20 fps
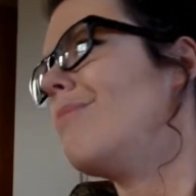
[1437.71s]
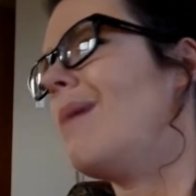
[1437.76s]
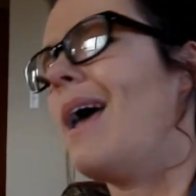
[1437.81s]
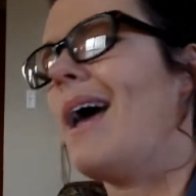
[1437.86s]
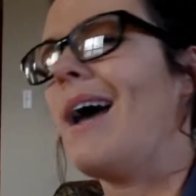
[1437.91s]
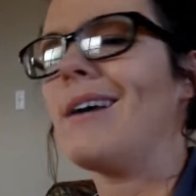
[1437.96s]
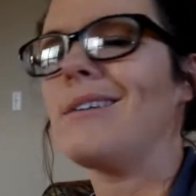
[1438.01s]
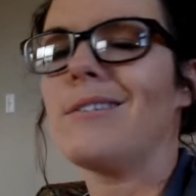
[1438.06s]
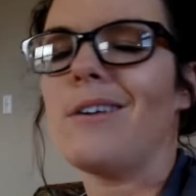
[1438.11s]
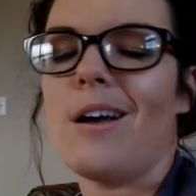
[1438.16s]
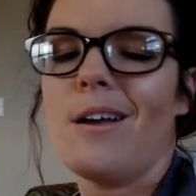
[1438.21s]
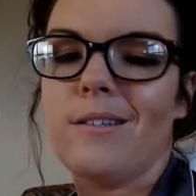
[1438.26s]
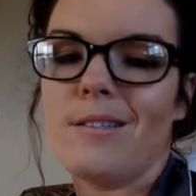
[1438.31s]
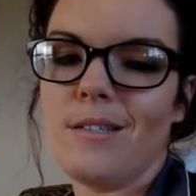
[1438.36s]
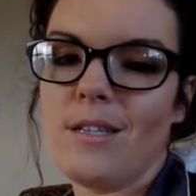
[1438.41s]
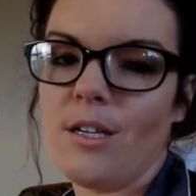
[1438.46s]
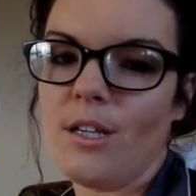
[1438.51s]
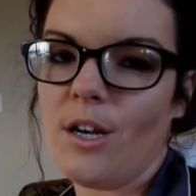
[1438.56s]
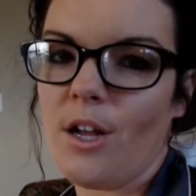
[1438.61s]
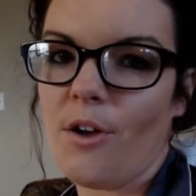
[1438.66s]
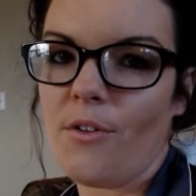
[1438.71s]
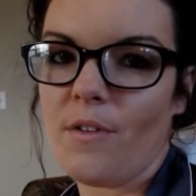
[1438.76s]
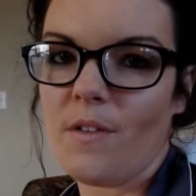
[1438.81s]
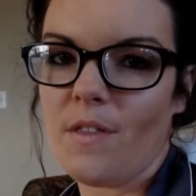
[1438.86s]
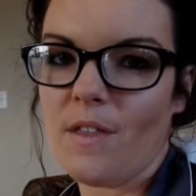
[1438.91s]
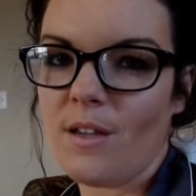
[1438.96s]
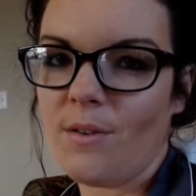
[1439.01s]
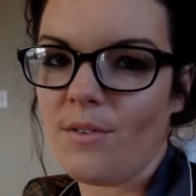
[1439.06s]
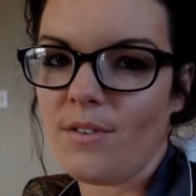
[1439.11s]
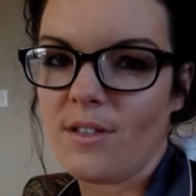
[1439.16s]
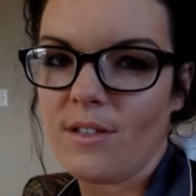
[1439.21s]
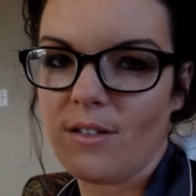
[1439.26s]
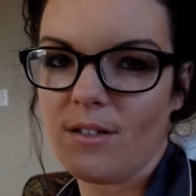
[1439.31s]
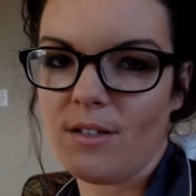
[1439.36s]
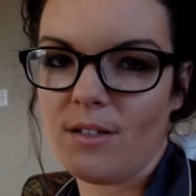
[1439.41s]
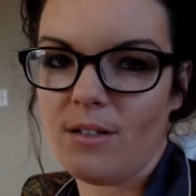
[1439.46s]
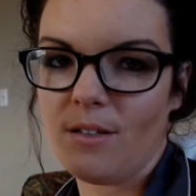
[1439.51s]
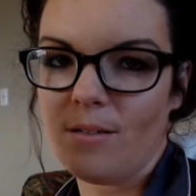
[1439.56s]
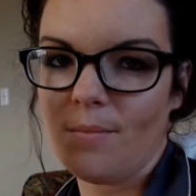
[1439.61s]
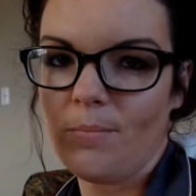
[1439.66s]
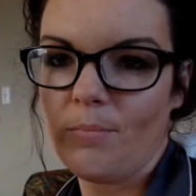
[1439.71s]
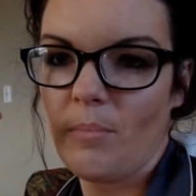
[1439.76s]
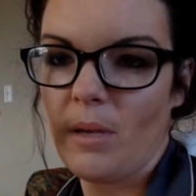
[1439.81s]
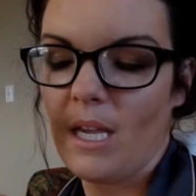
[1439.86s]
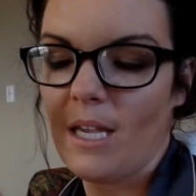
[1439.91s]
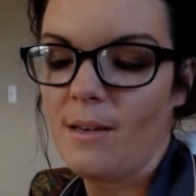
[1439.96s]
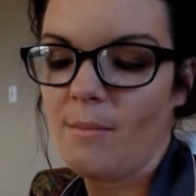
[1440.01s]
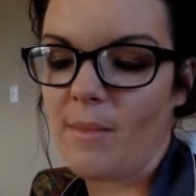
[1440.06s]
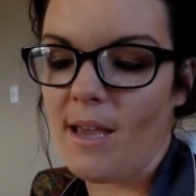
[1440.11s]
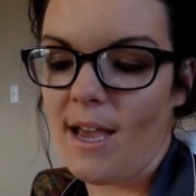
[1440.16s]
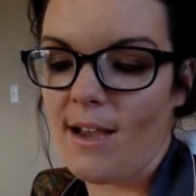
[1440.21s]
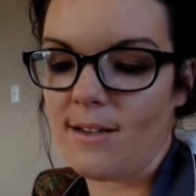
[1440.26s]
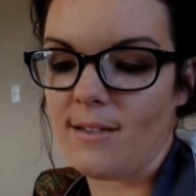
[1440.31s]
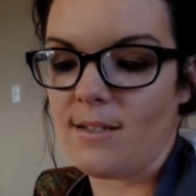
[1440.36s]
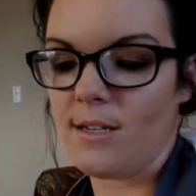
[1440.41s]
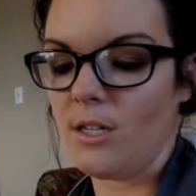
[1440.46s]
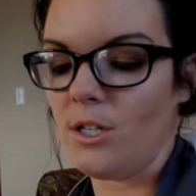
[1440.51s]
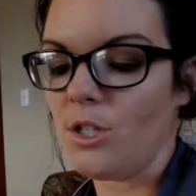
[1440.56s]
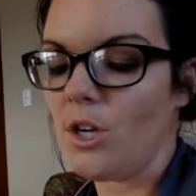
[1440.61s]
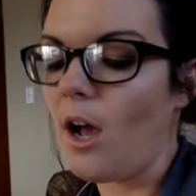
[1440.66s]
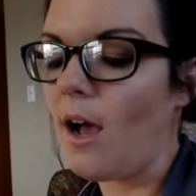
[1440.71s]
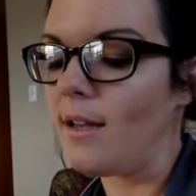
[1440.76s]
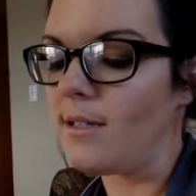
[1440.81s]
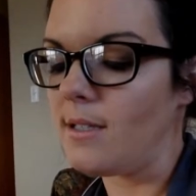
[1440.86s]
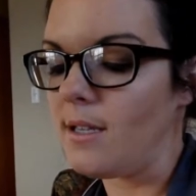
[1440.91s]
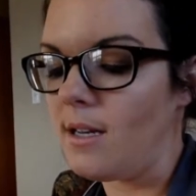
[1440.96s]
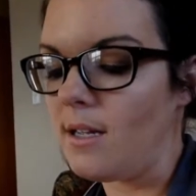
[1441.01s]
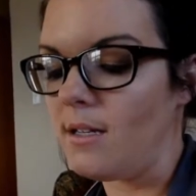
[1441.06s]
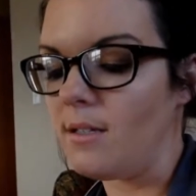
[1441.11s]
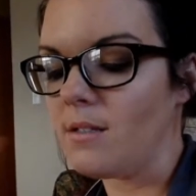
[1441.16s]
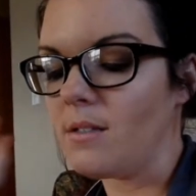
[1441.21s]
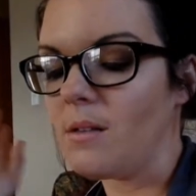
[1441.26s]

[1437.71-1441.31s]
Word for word: Bag toss. You know, the thing with the little bean bags and you toss it in.